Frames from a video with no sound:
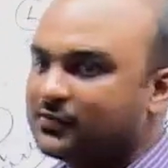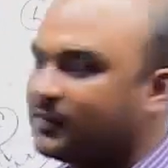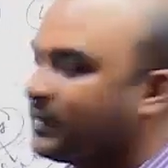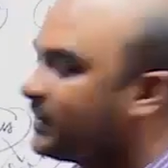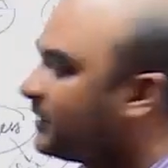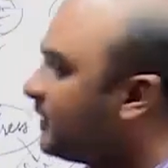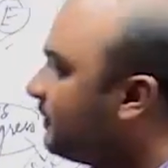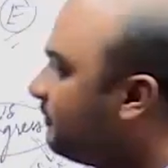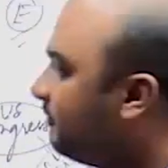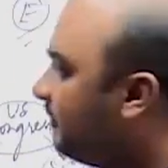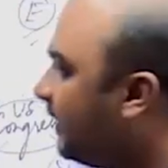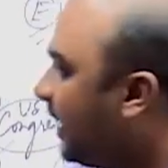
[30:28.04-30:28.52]
where
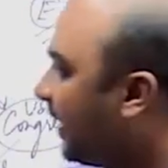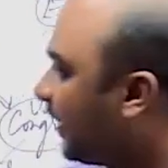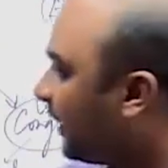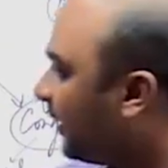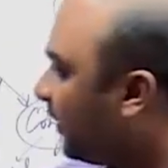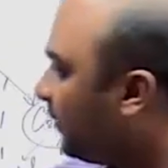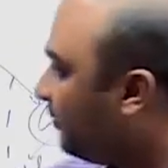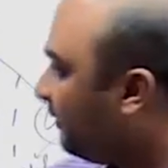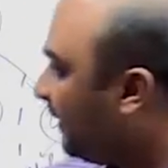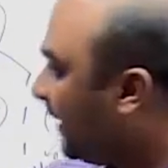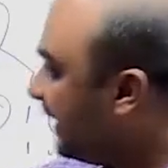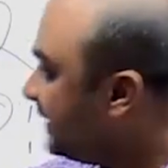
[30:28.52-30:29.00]
the
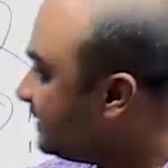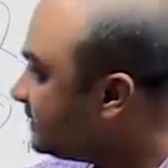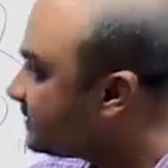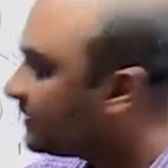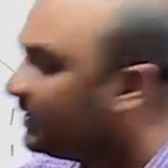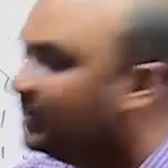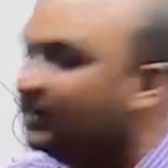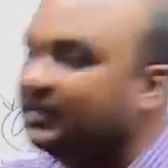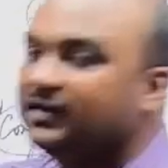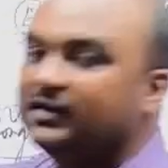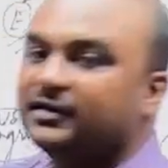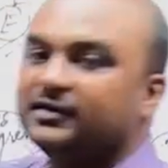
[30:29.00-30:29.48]
parliament
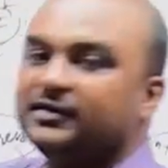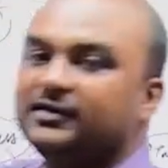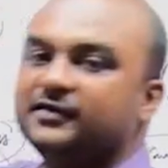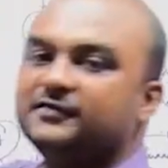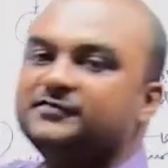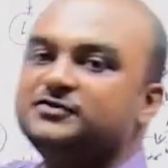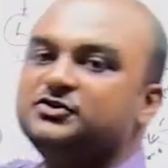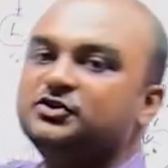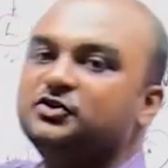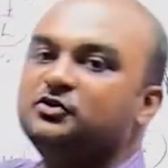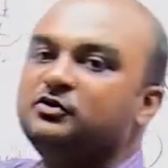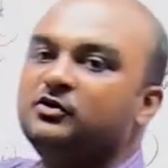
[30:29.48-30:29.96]

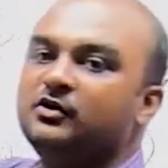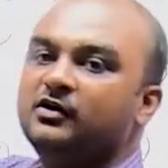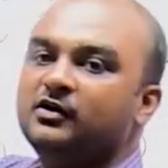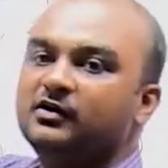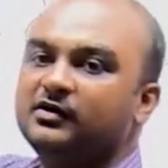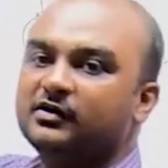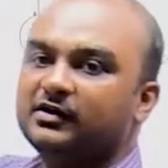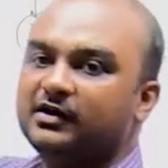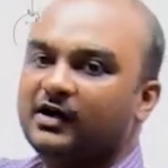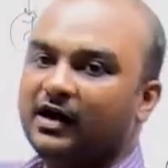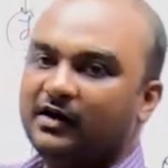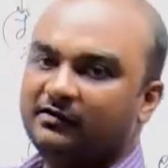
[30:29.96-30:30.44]
gives you
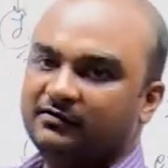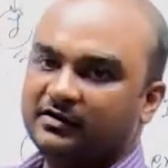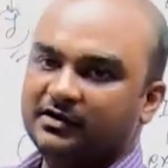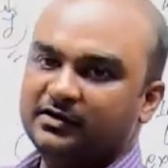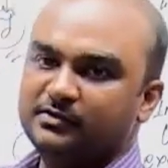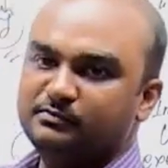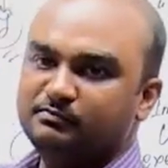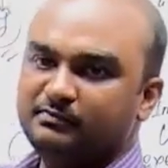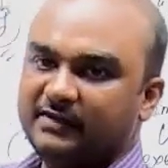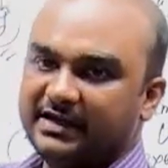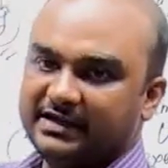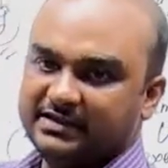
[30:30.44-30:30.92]

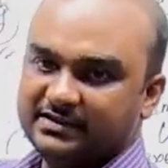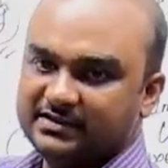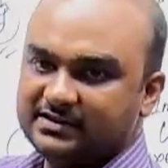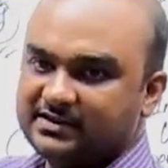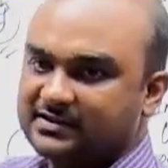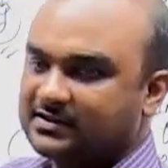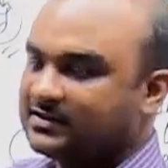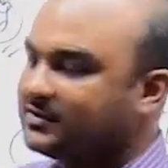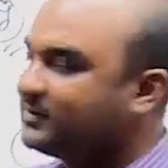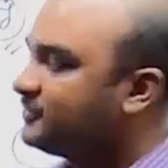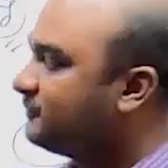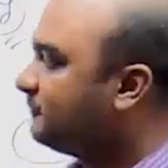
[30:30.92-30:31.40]

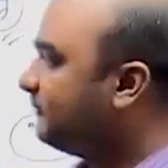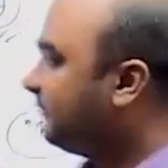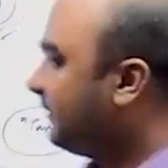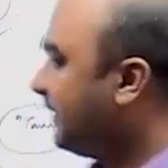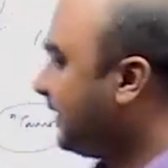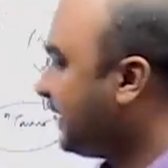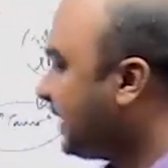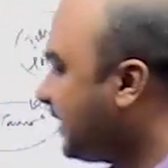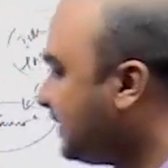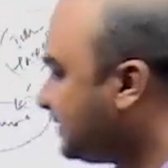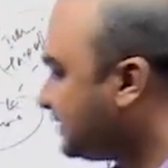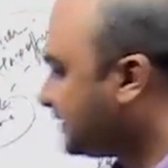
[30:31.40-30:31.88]
government.
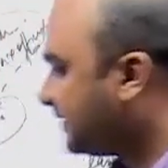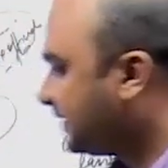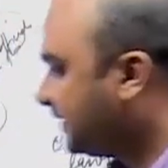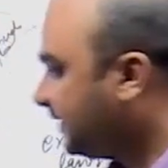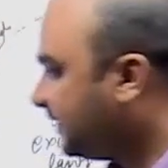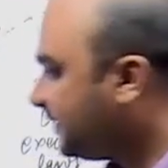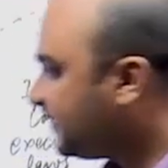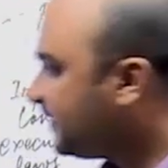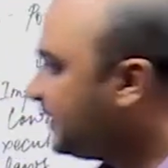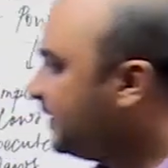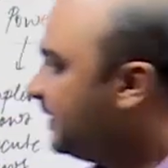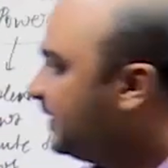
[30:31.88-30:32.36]
Whereas
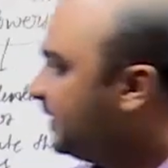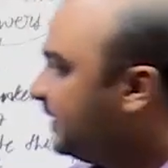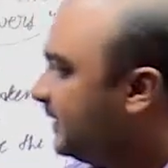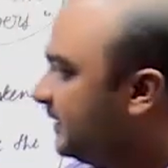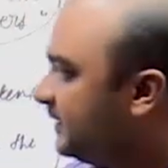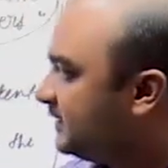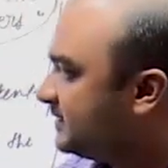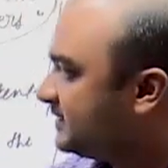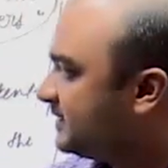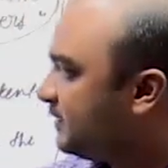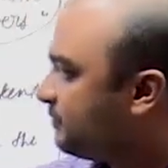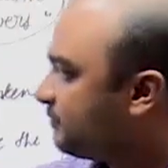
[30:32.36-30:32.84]
here,
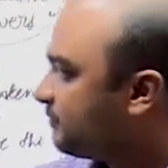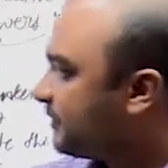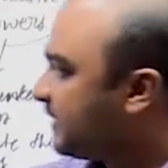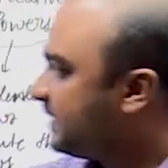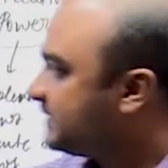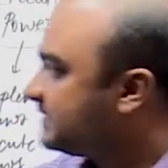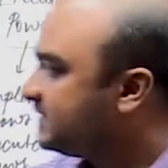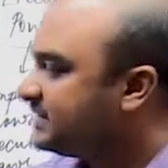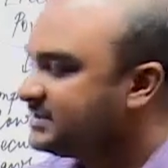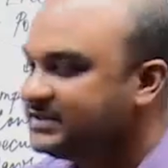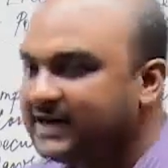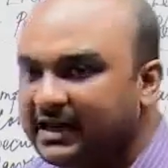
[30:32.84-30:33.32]
it is the
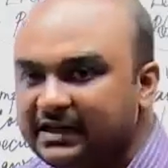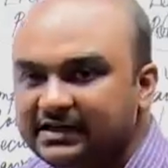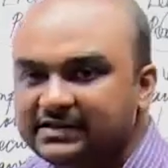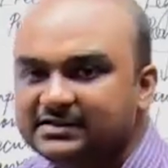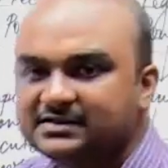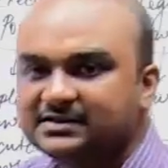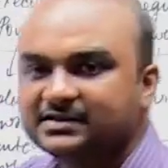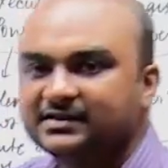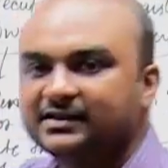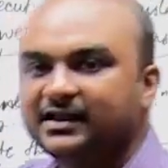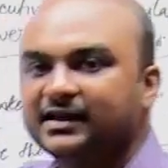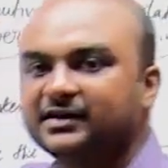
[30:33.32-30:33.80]

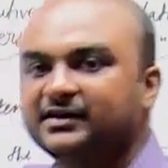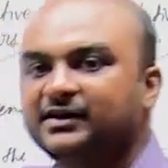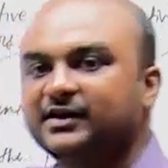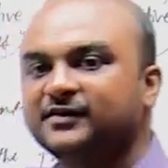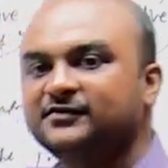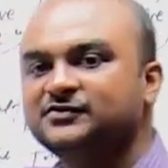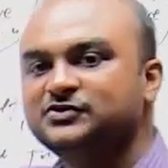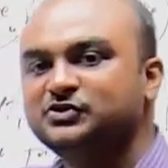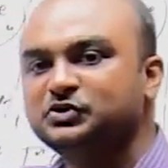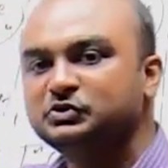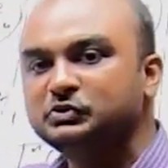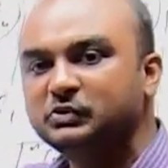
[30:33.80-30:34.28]
president that
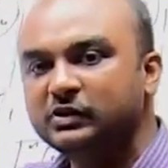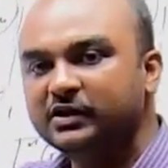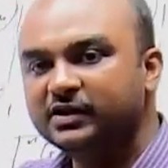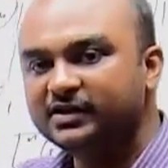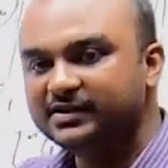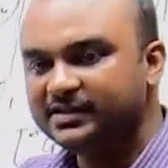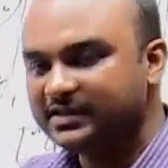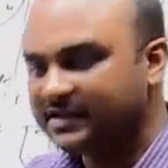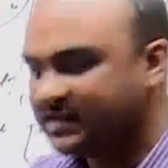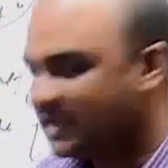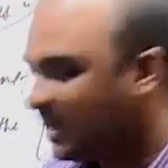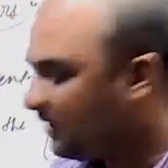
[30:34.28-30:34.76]
gives you
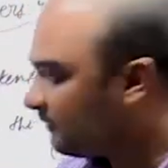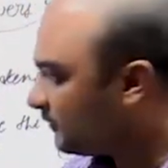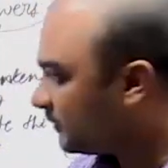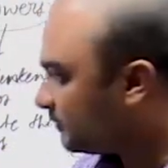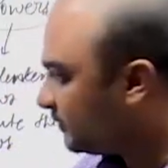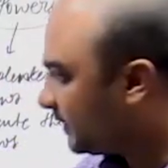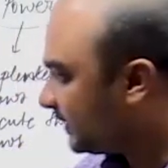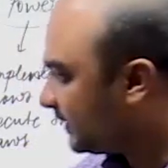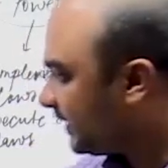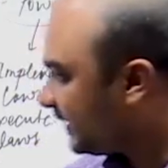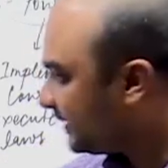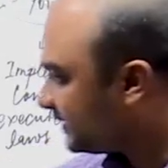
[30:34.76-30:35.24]
the
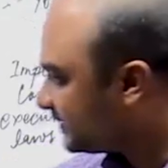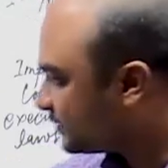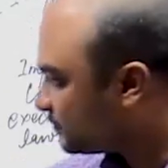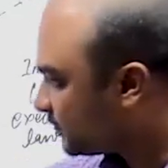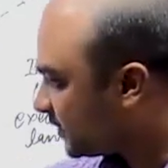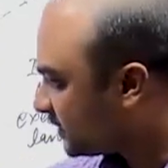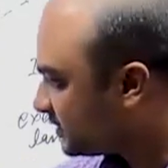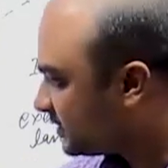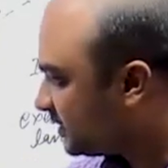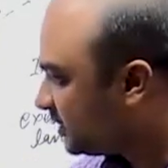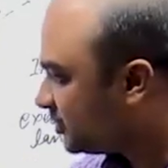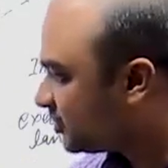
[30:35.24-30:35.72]
government. That is
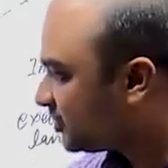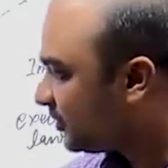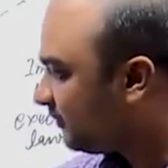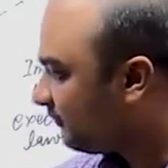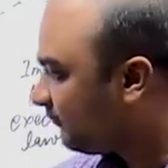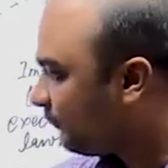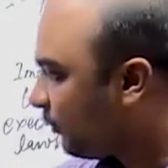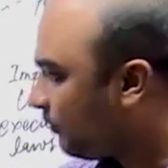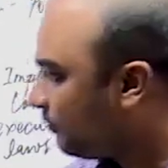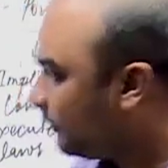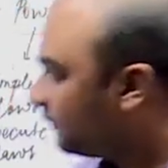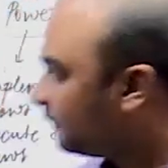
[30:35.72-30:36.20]
presidential
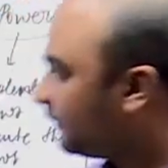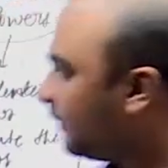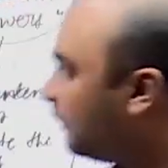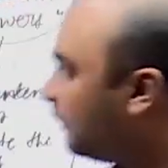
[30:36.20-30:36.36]
form of